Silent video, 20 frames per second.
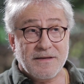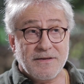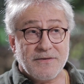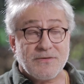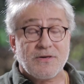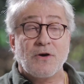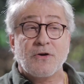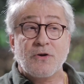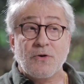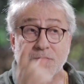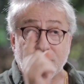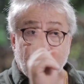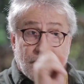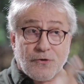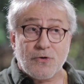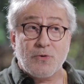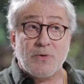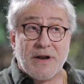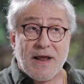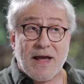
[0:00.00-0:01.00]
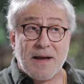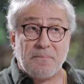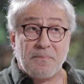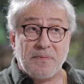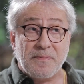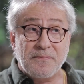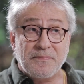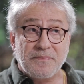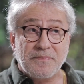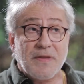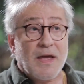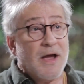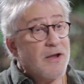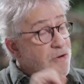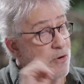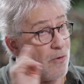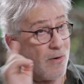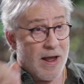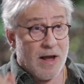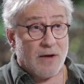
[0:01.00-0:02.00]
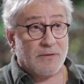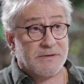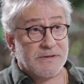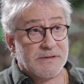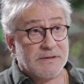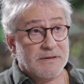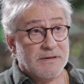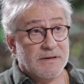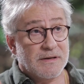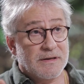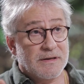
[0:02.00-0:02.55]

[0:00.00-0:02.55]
So you screw it up and you're out.